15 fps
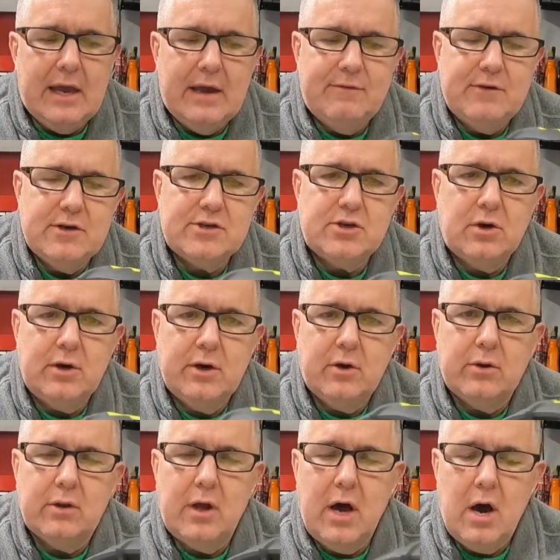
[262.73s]
just turn it
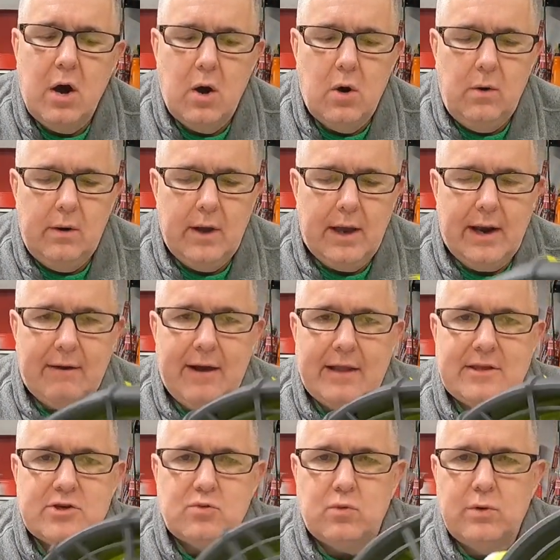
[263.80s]
on low, and I've got
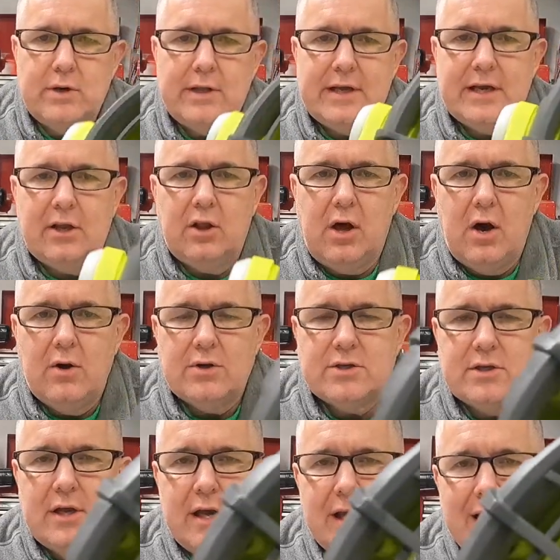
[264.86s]
this really close,
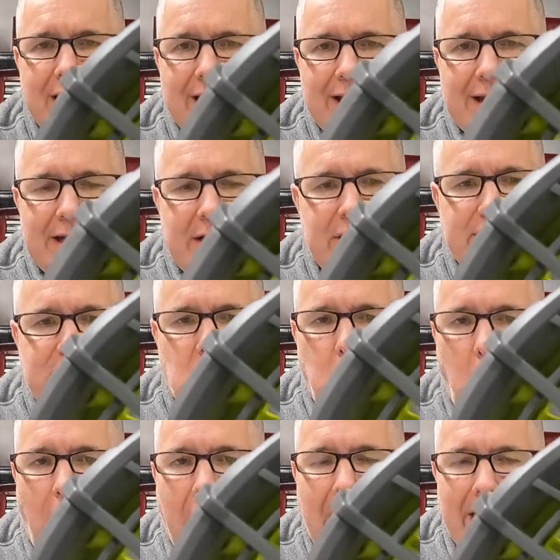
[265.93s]
you know, it's
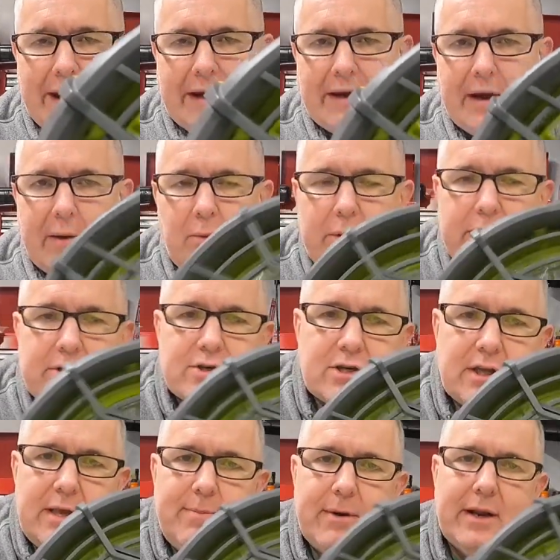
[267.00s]
quiet. And when you're
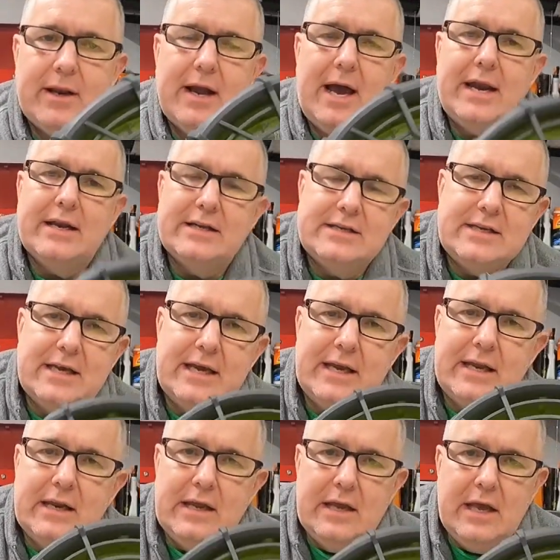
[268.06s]
sleeping at night in a
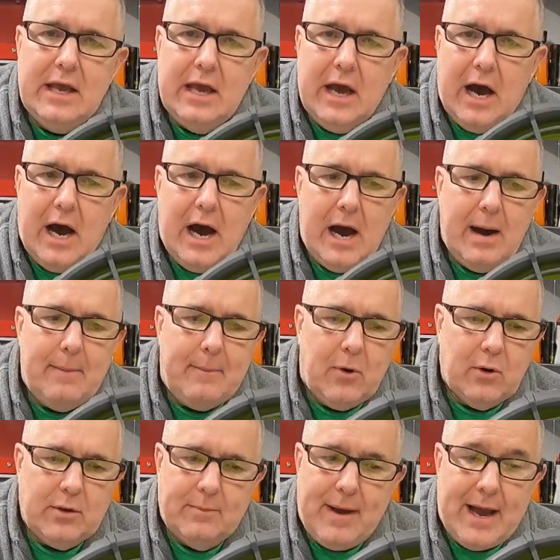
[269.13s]
tent
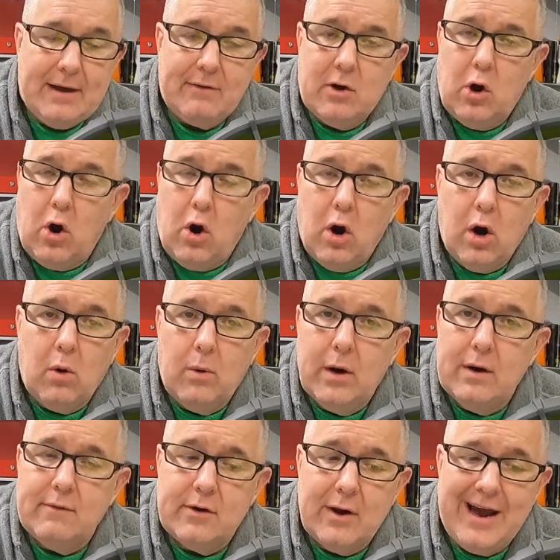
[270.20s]
or in the back of a car or
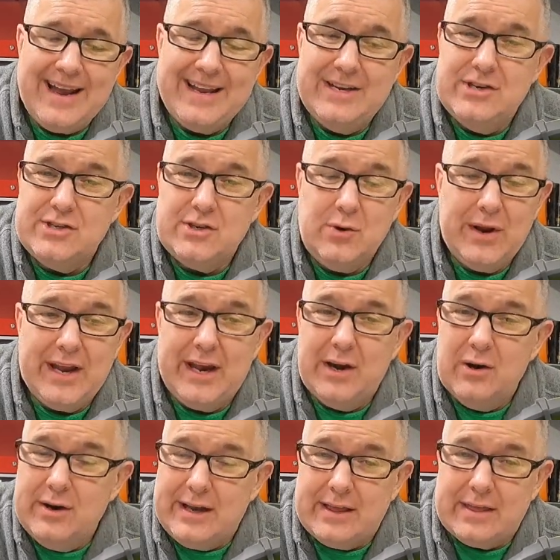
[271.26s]
wherever you're at, you just don't
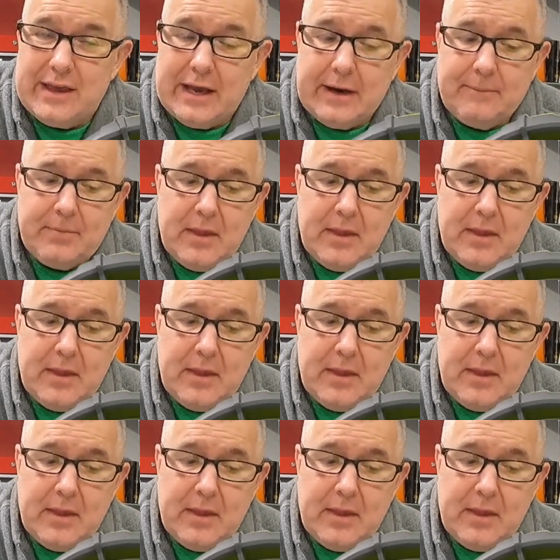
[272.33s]
hear anything.